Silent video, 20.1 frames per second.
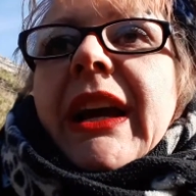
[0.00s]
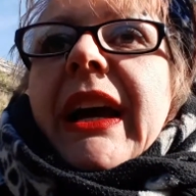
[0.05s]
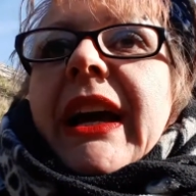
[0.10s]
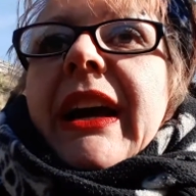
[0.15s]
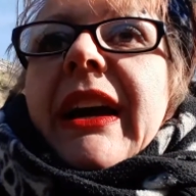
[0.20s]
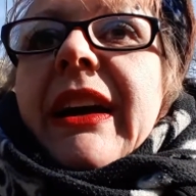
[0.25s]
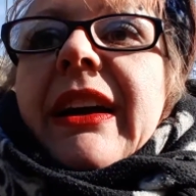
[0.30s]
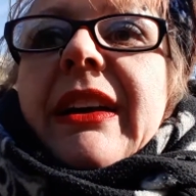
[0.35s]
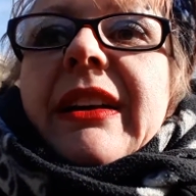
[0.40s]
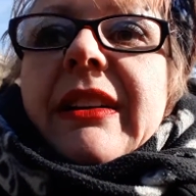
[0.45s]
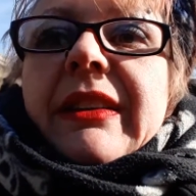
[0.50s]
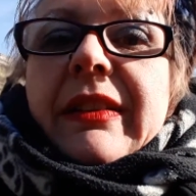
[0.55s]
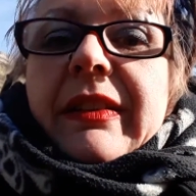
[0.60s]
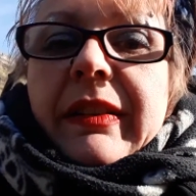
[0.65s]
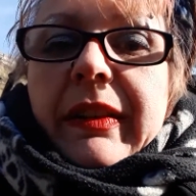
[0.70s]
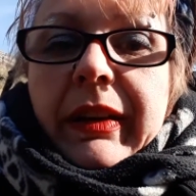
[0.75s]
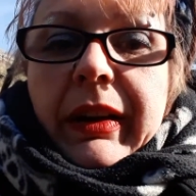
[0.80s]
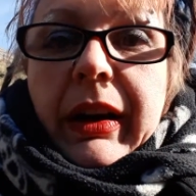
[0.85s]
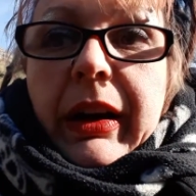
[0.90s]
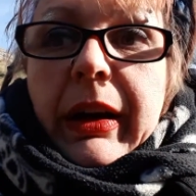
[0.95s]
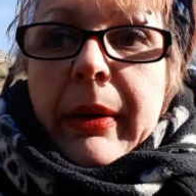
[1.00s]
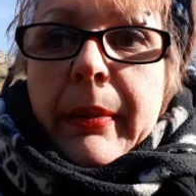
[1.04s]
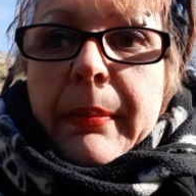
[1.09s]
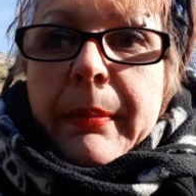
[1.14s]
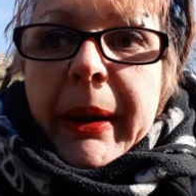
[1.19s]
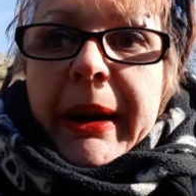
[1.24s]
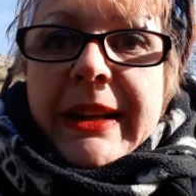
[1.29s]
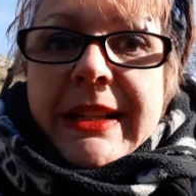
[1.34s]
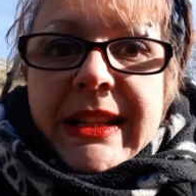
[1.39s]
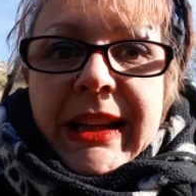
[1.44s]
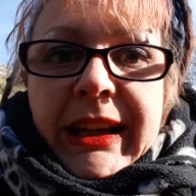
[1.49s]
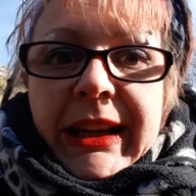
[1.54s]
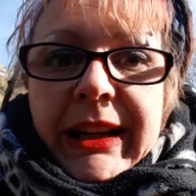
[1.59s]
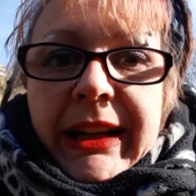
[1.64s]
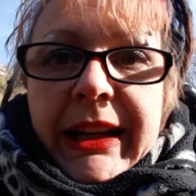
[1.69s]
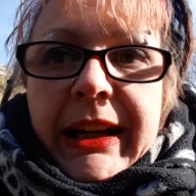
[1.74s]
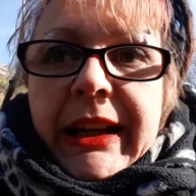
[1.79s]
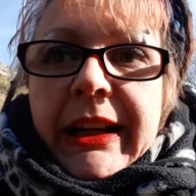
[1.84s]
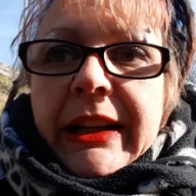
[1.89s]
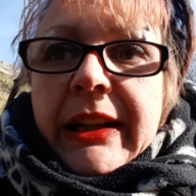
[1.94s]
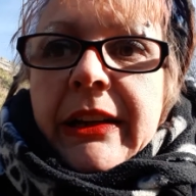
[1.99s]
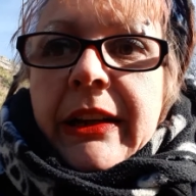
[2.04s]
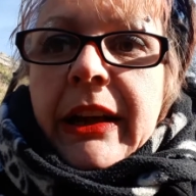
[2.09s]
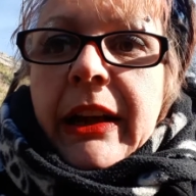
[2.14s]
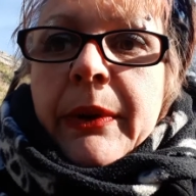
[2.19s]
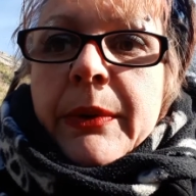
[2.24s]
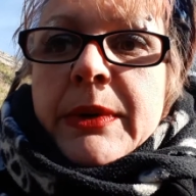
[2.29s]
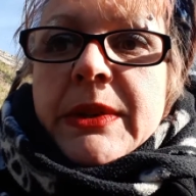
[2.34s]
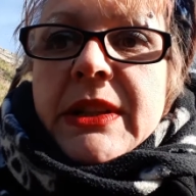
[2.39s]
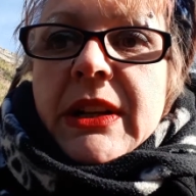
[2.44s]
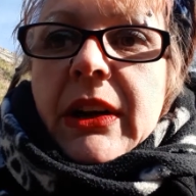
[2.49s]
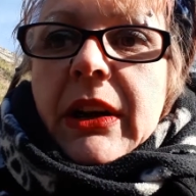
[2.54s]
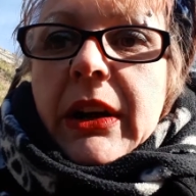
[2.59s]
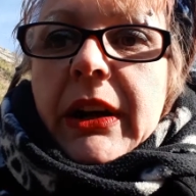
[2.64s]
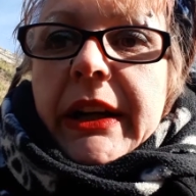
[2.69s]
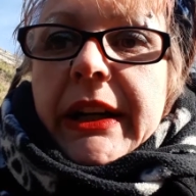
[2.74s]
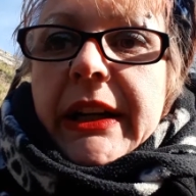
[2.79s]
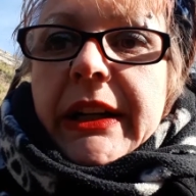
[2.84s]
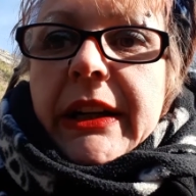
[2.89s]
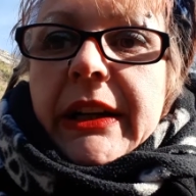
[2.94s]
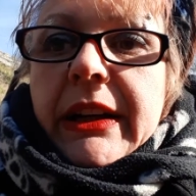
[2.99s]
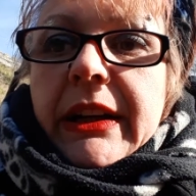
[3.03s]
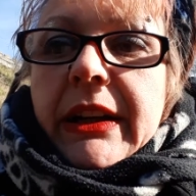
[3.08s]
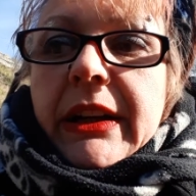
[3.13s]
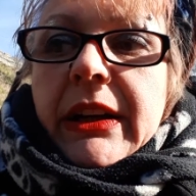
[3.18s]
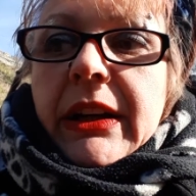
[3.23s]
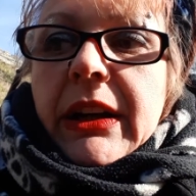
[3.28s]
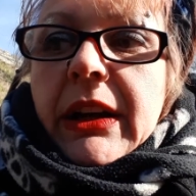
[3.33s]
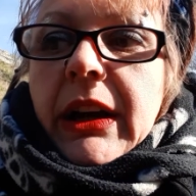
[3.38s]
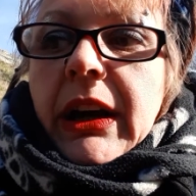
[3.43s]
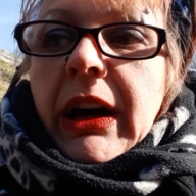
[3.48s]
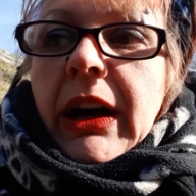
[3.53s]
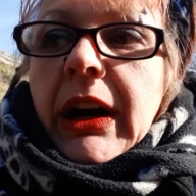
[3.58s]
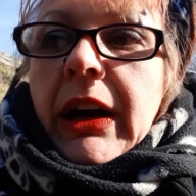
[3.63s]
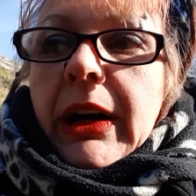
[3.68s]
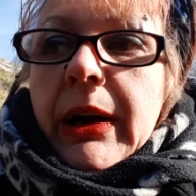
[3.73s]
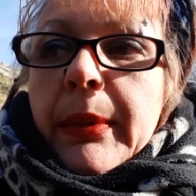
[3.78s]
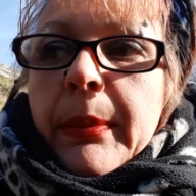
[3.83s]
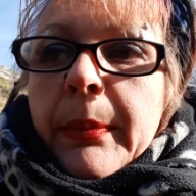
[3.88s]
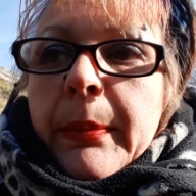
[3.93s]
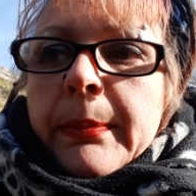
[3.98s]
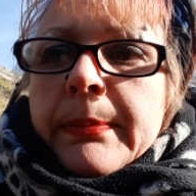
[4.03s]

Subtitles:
And basically it was like a